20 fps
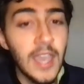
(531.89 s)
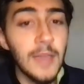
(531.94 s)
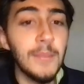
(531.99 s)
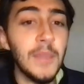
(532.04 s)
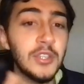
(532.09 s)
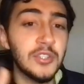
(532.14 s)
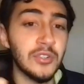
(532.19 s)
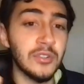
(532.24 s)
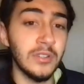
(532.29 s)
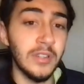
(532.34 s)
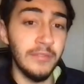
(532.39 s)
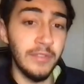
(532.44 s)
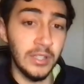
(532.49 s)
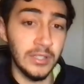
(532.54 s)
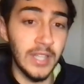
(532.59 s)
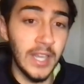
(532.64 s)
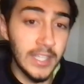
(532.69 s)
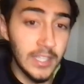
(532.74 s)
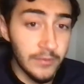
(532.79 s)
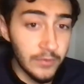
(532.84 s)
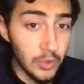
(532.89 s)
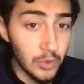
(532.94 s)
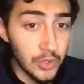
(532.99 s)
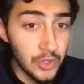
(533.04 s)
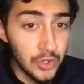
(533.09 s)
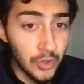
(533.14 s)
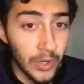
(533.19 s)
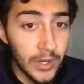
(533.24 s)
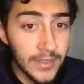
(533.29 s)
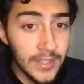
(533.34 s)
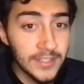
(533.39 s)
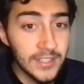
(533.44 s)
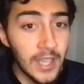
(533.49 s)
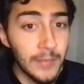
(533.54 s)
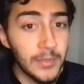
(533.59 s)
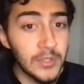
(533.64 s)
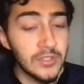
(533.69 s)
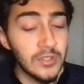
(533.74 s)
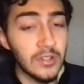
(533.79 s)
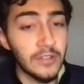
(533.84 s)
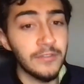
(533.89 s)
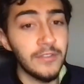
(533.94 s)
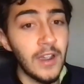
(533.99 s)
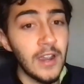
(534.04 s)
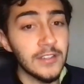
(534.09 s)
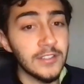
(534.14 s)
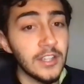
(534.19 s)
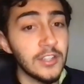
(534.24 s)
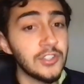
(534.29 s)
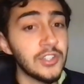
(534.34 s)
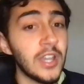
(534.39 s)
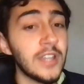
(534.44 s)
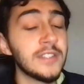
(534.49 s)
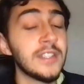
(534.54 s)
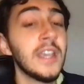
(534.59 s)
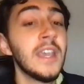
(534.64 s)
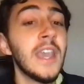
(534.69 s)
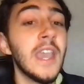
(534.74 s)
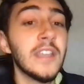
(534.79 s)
Make sure to leave a like if you enjoyed this episode of Fireside Giants,